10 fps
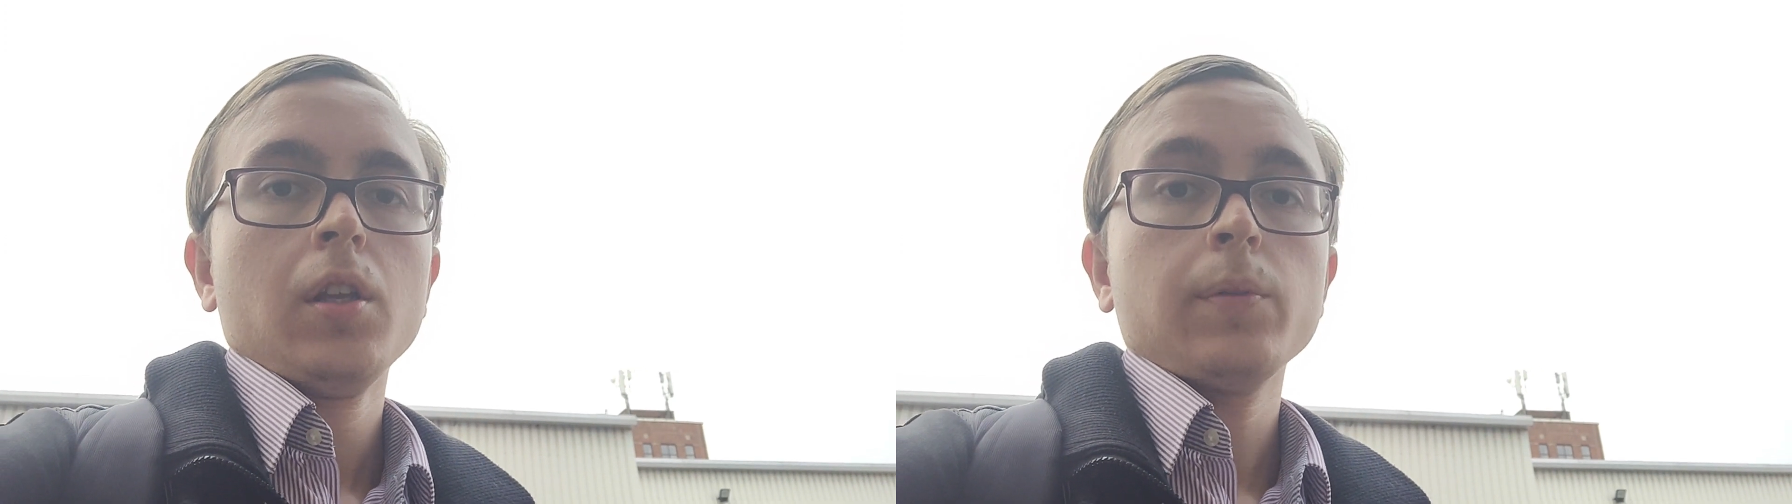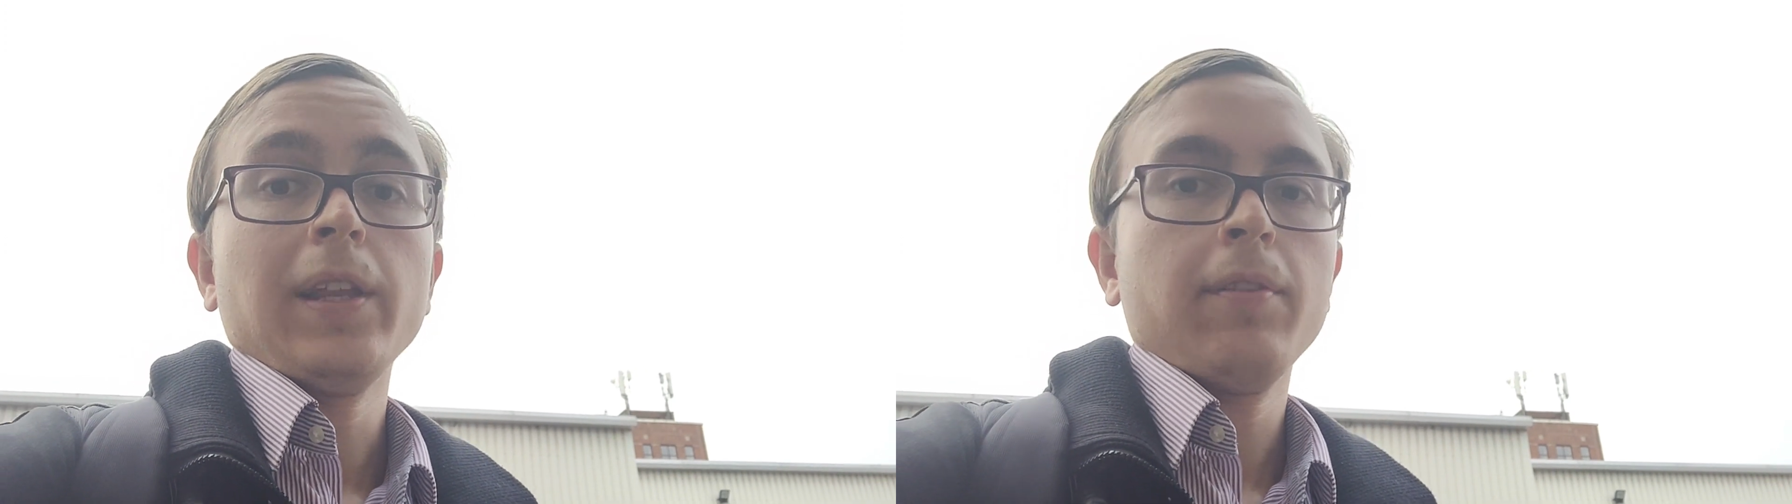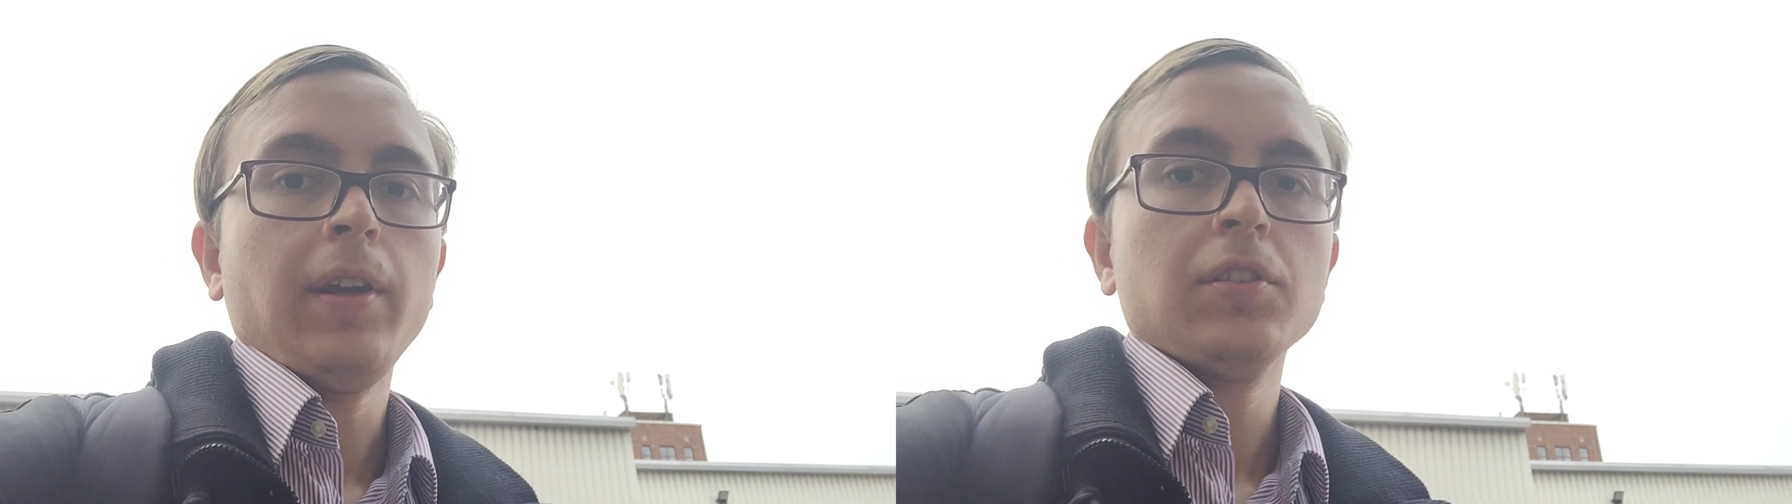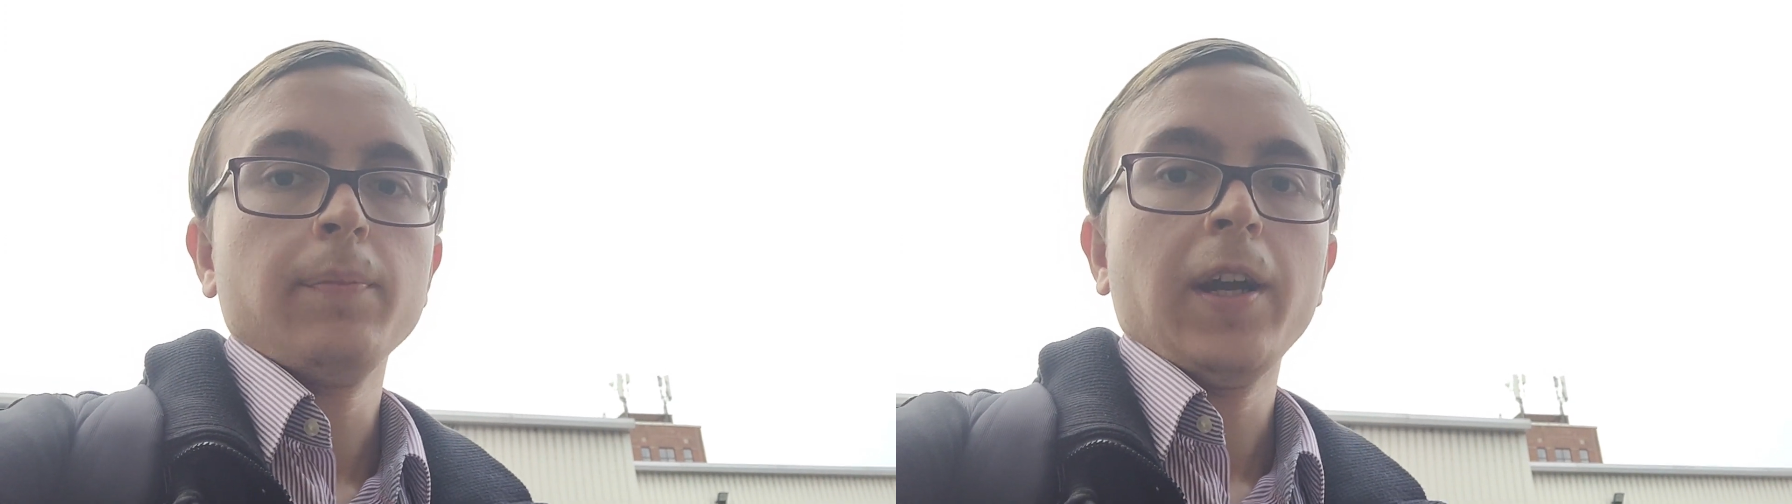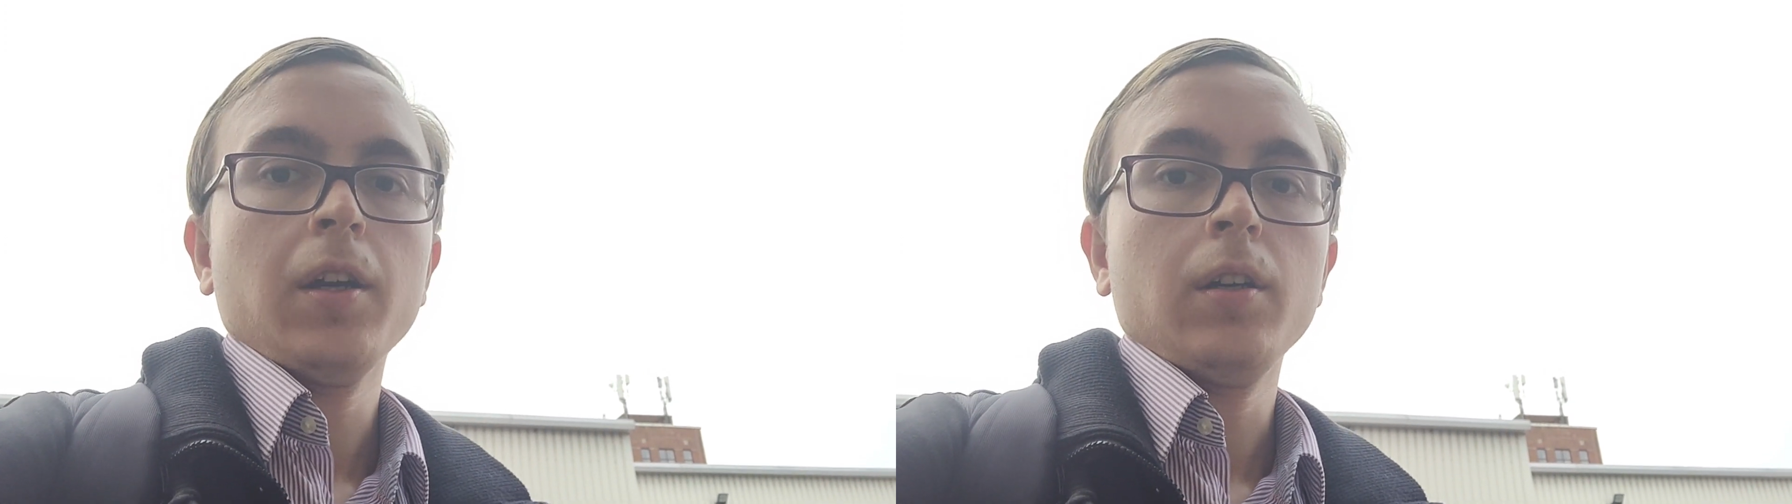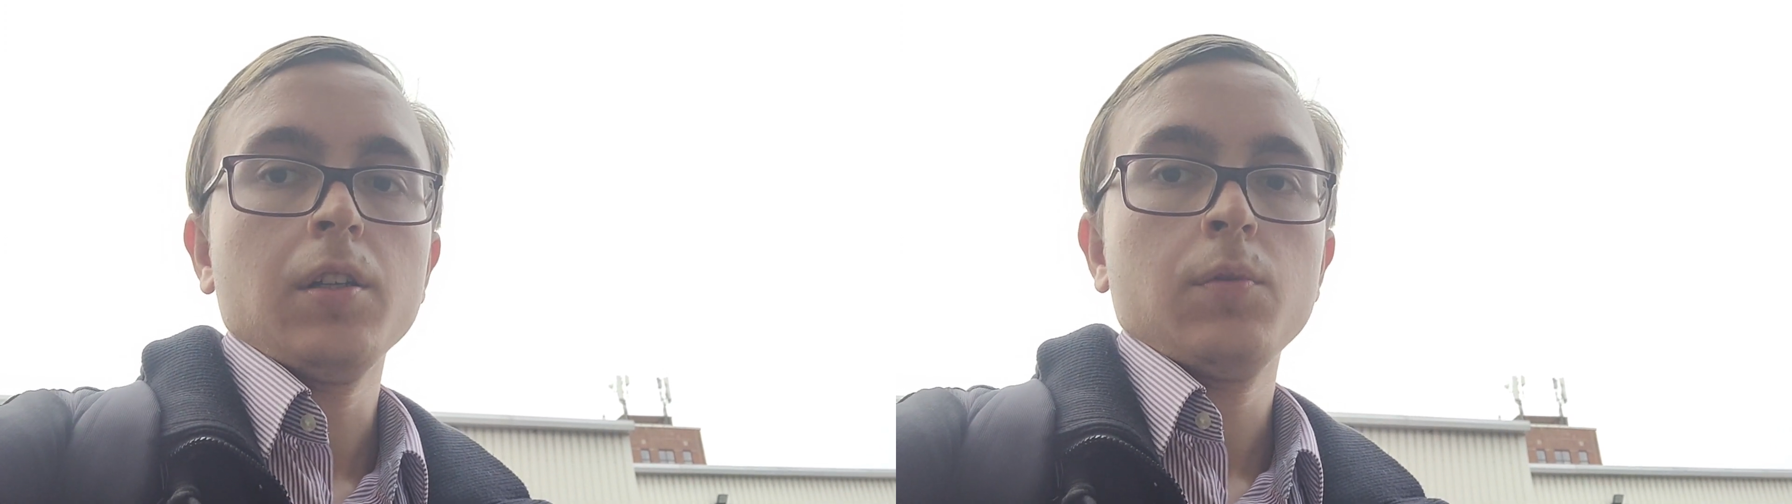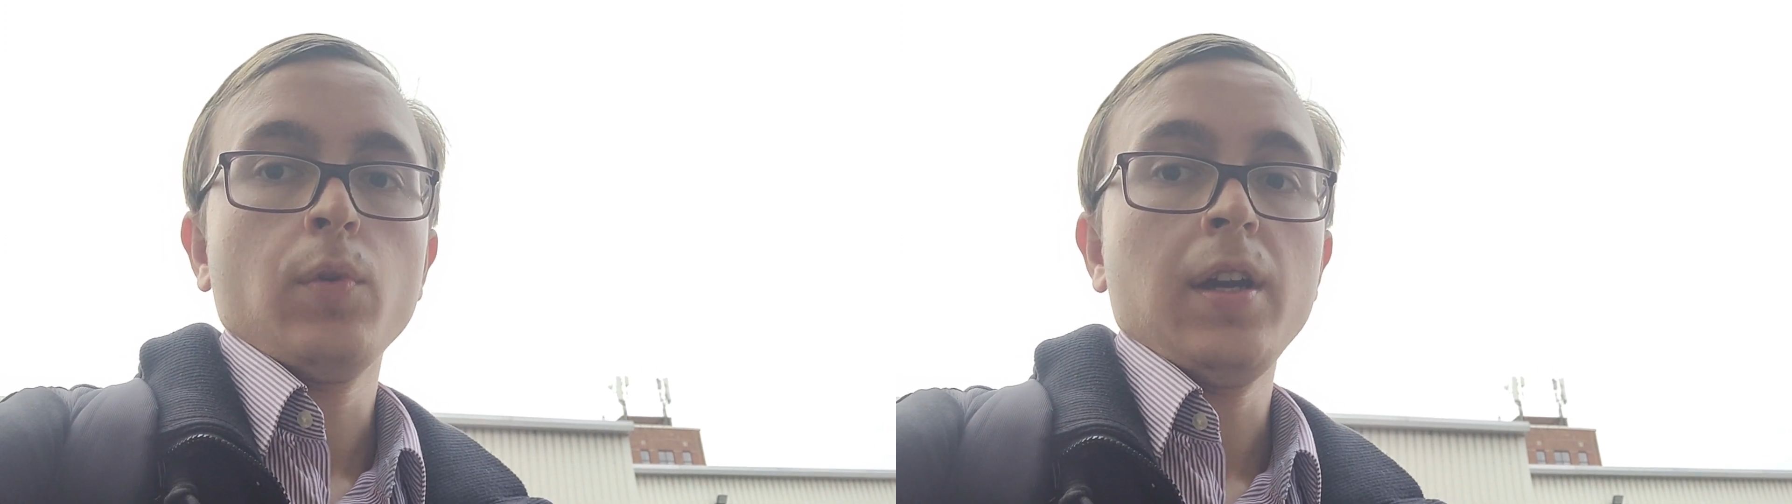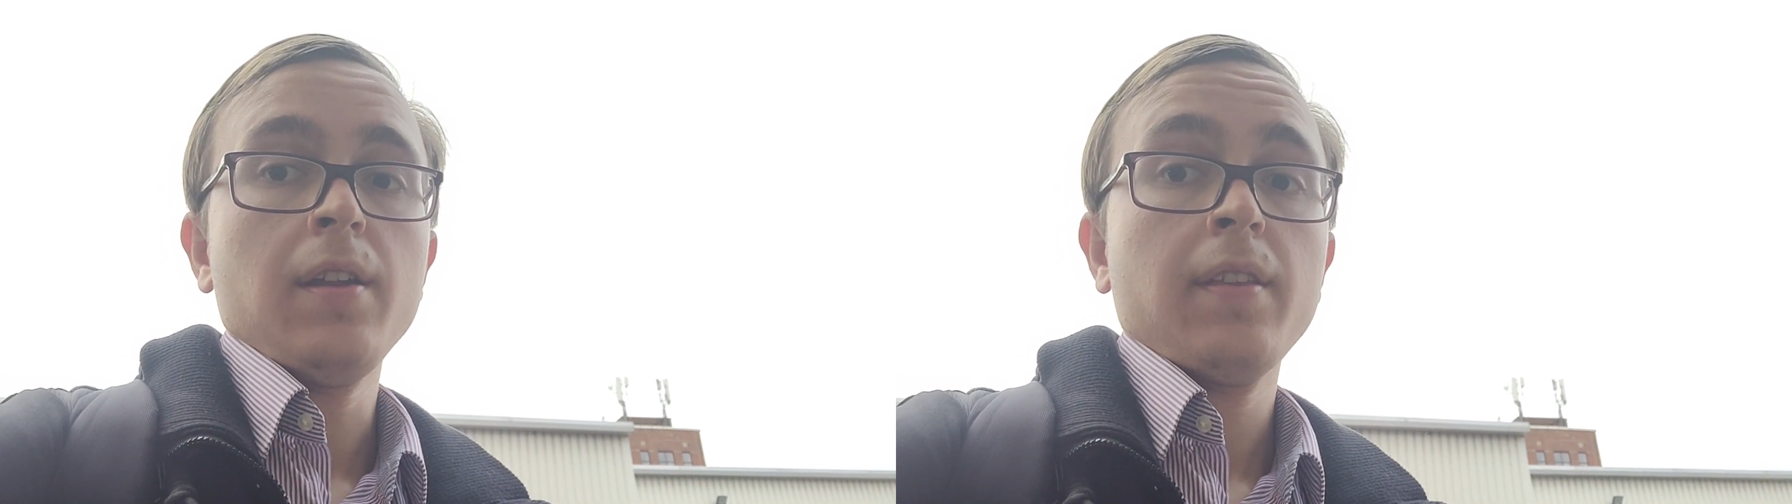2300 MHz
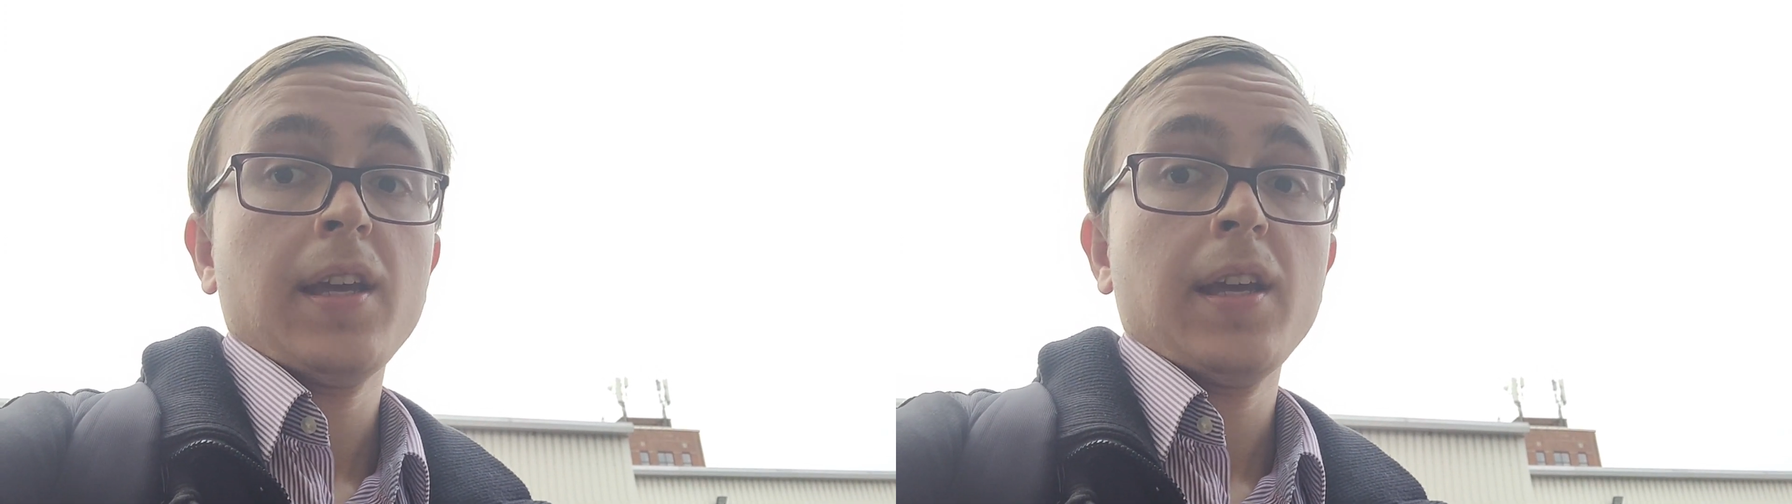with